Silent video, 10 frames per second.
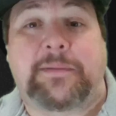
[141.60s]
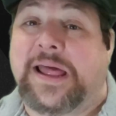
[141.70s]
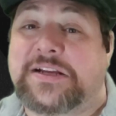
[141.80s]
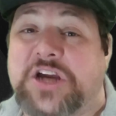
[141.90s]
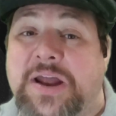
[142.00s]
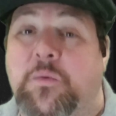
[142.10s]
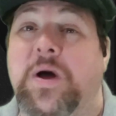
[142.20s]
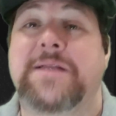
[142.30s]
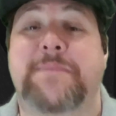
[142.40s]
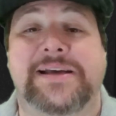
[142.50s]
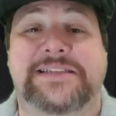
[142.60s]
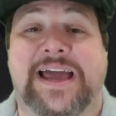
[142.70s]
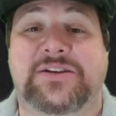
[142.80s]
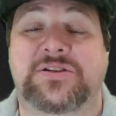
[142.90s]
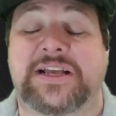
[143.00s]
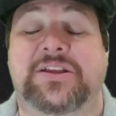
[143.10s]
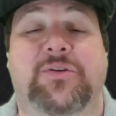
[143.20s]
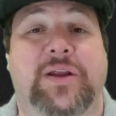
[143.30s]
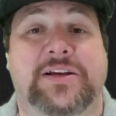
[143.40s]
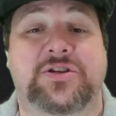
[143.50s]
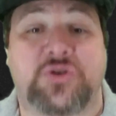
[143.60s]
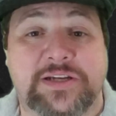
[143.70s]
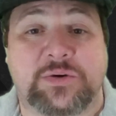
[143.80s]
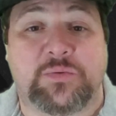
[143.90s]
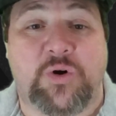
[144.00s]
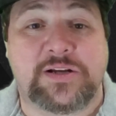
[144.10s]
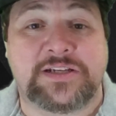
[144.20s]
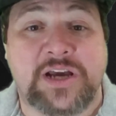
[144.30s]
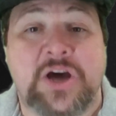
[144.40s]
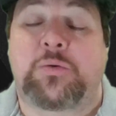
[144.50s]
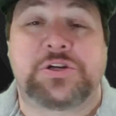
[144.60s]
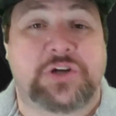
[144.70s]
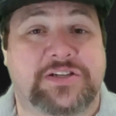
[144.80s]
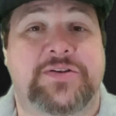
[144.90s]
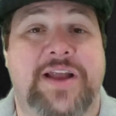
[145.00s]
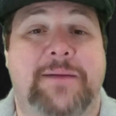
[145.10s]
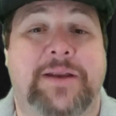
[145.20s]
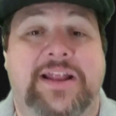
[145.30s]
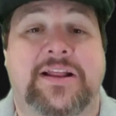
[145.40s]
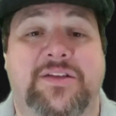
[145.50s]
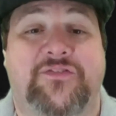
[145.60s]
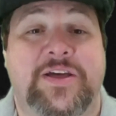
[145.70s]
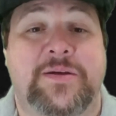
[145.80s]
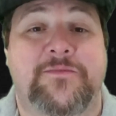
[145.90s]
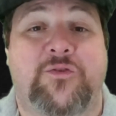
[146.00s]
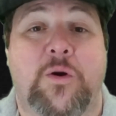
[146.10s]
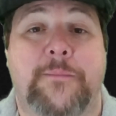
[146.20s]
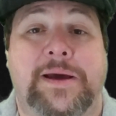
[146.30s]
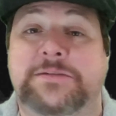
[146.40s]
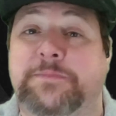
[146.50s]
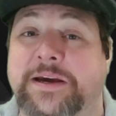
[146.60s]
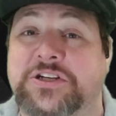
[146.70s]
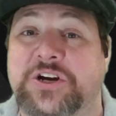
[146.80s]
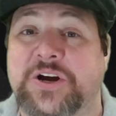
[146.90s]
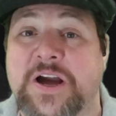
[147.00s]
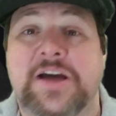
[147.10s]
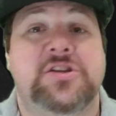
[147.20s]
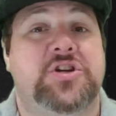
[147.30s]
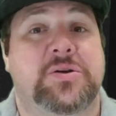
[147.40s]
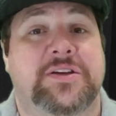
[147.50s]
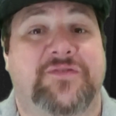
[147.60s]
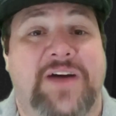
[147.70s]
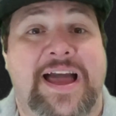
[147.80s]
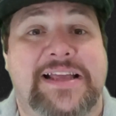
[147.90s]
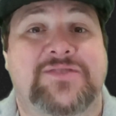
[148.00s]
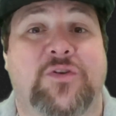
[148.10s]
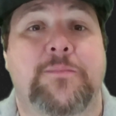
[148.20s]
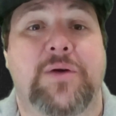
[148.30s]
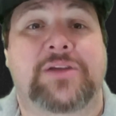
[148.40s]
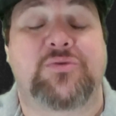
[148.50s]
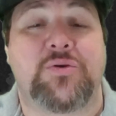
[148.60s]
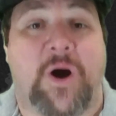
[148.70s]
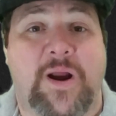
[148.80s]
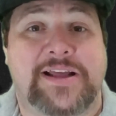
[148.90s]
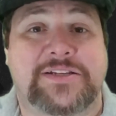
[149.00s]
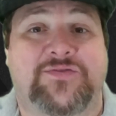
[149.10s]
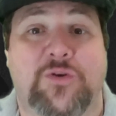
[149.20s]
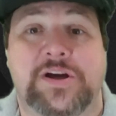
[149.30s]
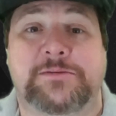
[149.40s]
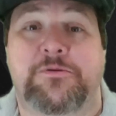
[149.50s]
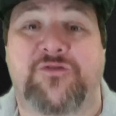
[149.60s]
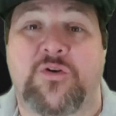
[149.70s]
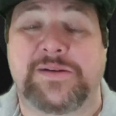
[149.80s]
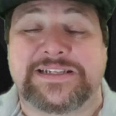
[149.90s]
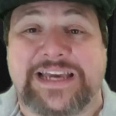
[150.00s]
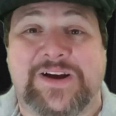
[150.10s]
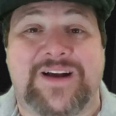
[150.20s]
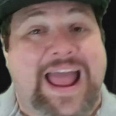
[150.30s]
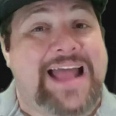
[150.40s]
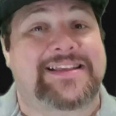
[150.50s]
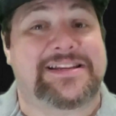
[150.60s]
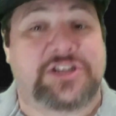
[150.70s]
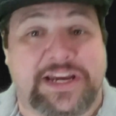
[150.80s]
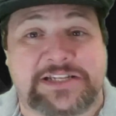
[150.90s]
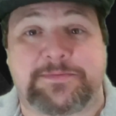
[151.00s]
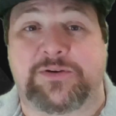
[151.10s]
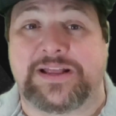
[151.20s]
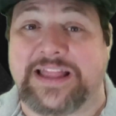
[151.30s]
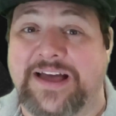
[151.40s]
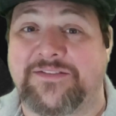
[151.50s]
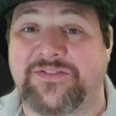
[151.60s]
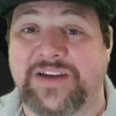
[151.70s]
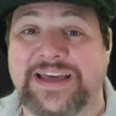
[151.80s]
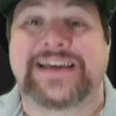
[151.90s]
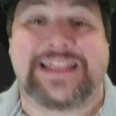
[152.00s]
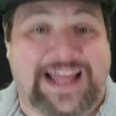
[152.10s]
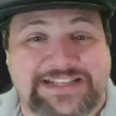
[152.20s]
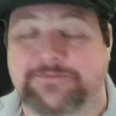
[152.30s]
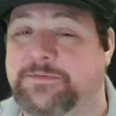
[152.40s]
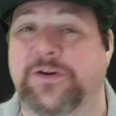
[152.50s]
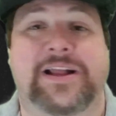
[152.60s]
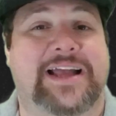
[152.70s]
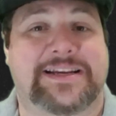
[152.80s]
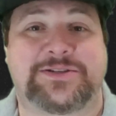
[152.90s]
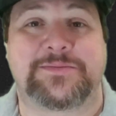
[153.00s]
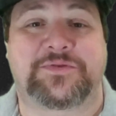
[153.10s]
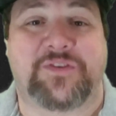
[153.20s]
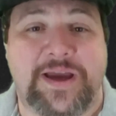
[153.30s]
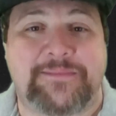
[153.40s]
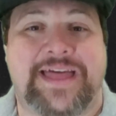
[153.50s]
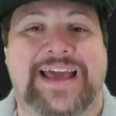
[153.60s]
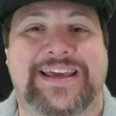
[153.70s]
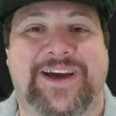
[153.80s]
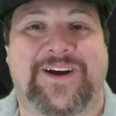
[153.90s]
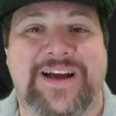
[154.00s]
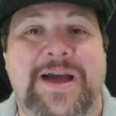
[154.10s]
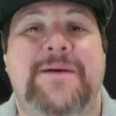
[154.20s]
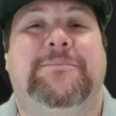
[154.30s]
Blanchett won Best Actress at the Critics' Choice Awards, which also nominated the film for Best Picture, Joseph Fiennes for Breakthrough Artist for his performance here and in Shakespeare in Love. Lots of period costumes for him that year.